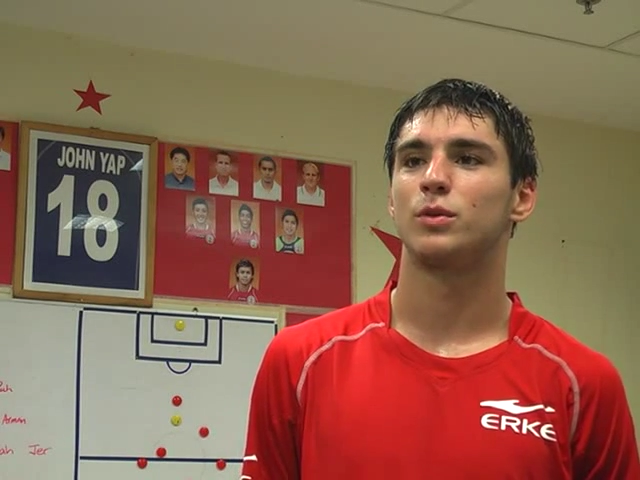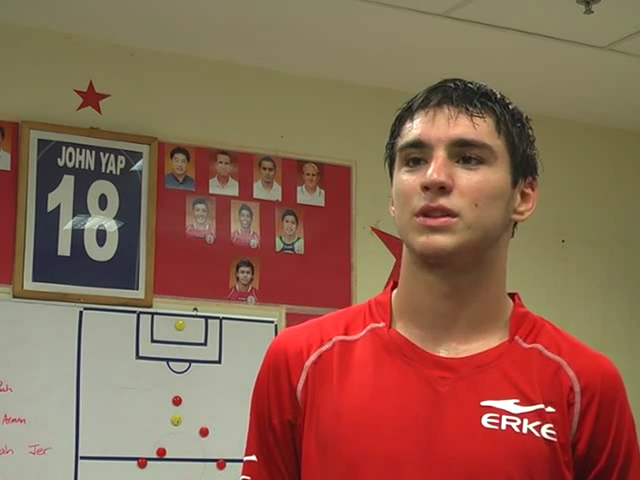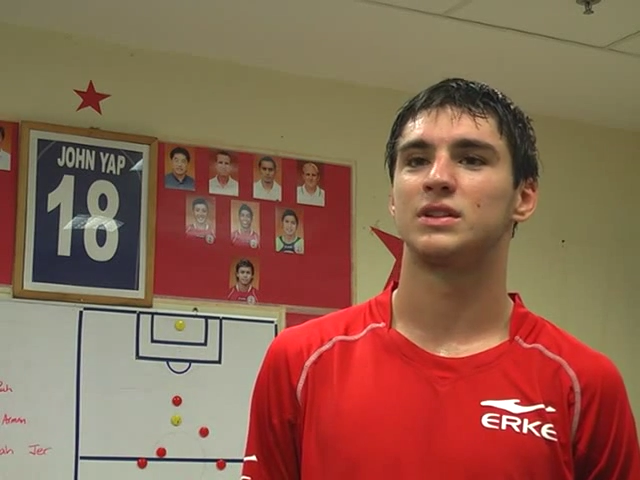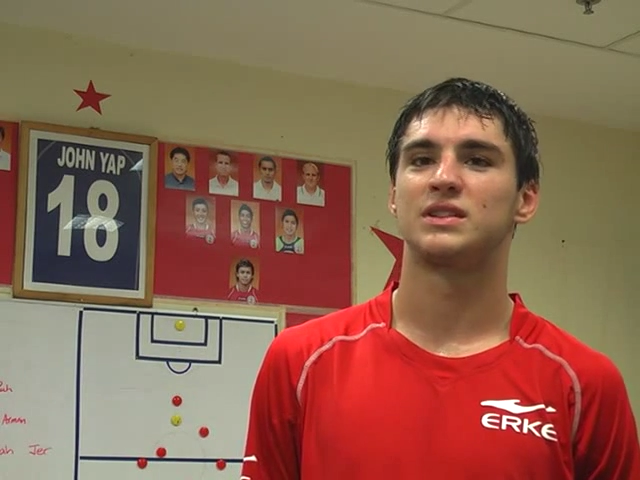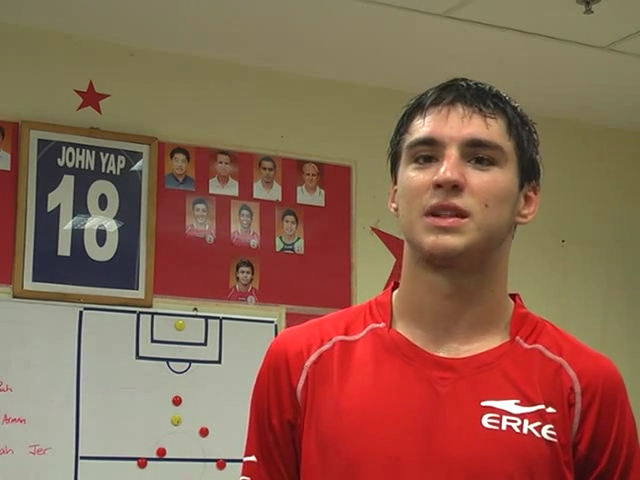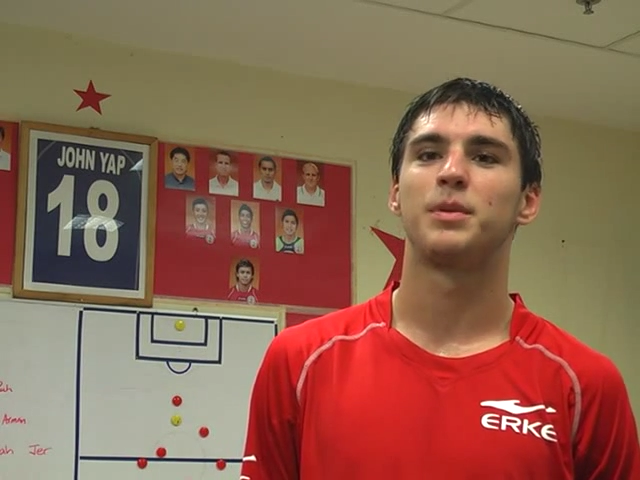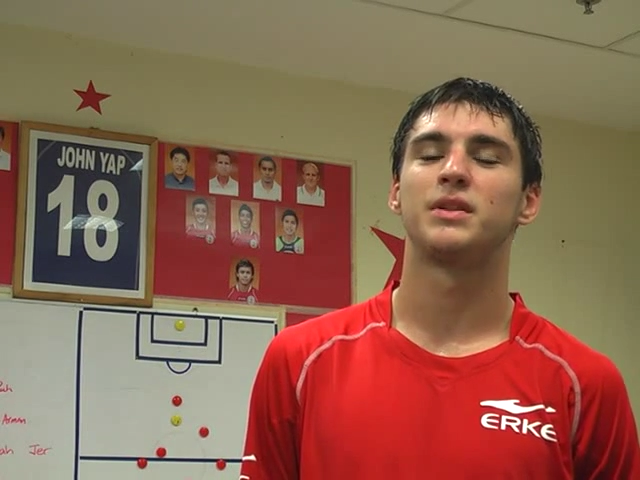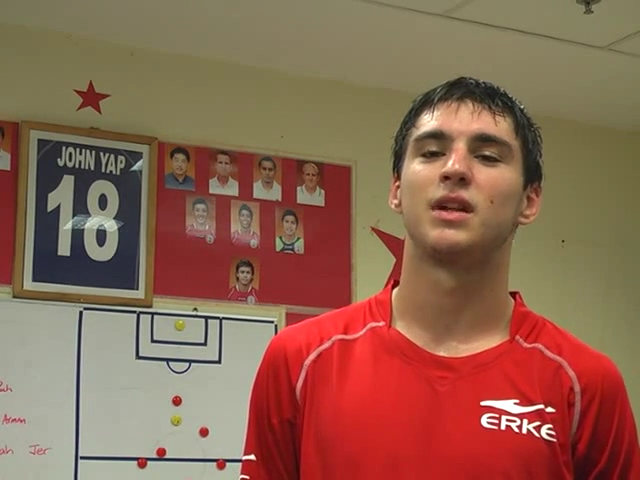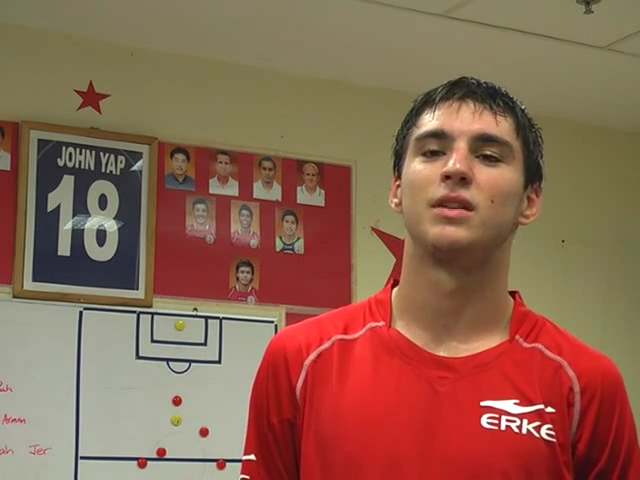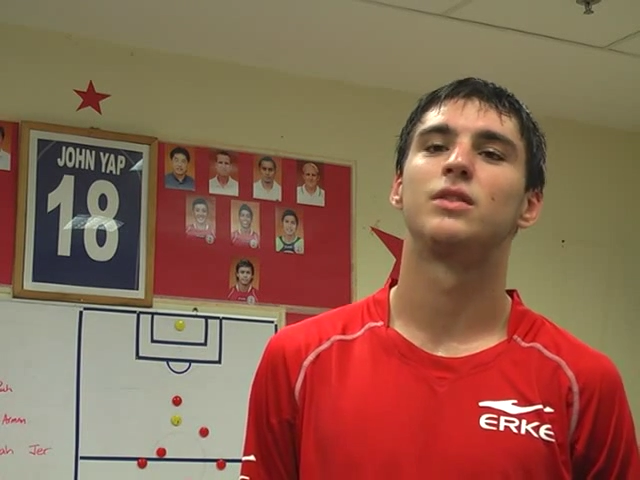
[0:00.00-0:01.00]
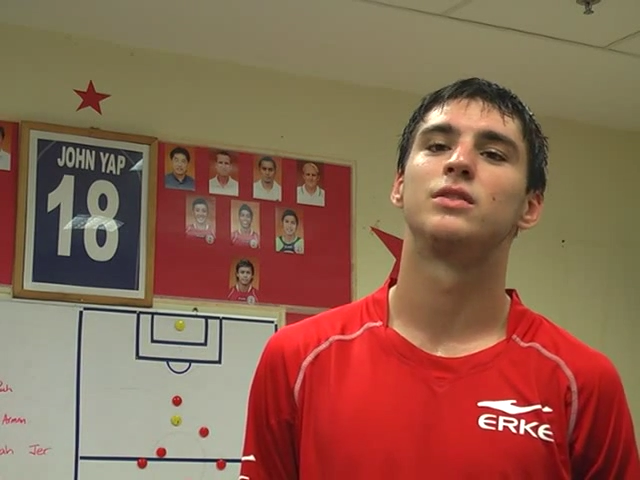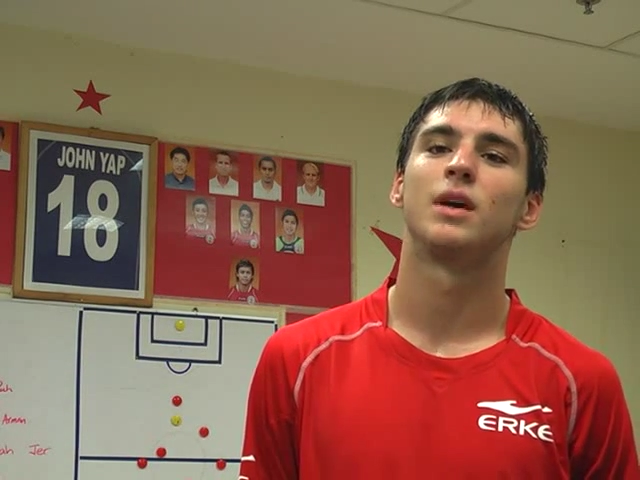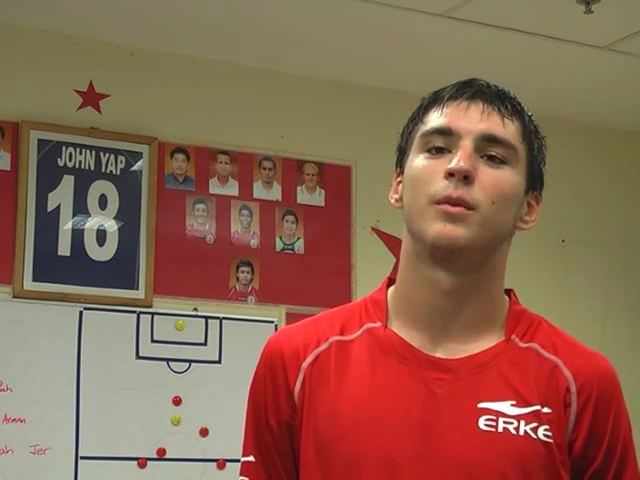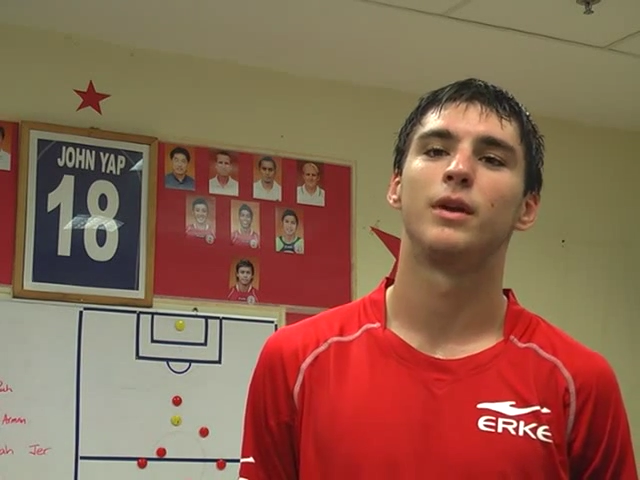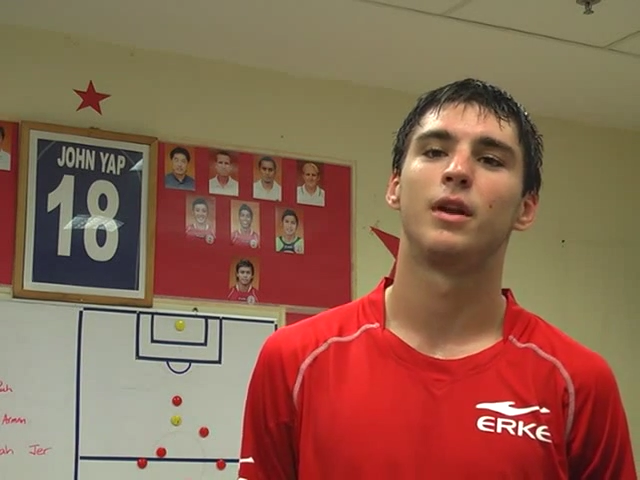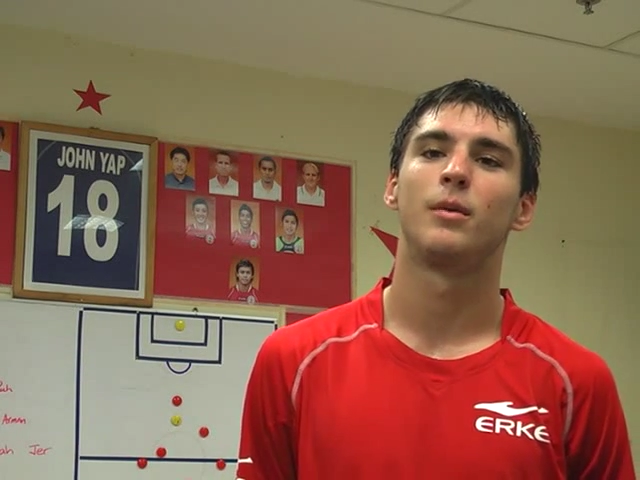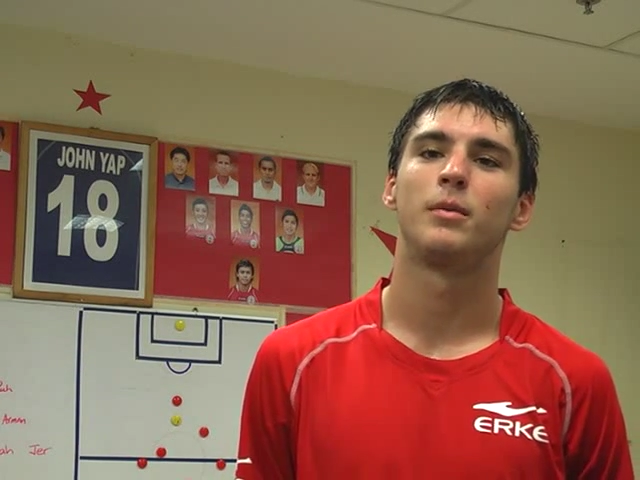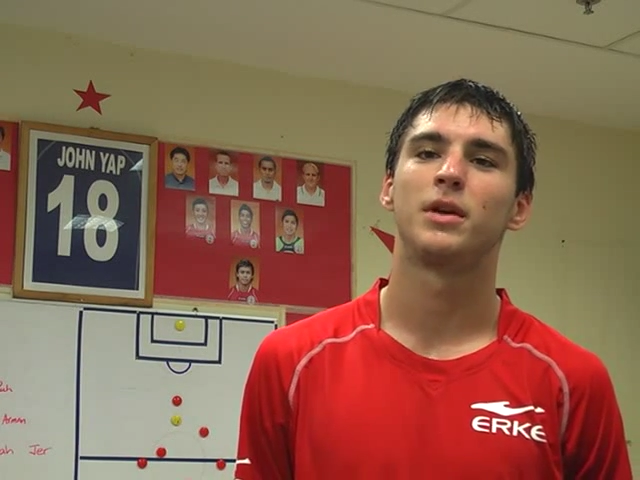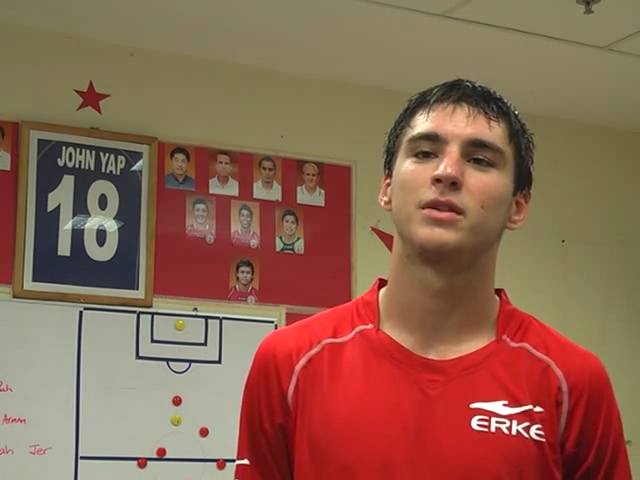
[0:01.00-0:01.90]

it was as a stepping stone to somewhere, you know what I mean?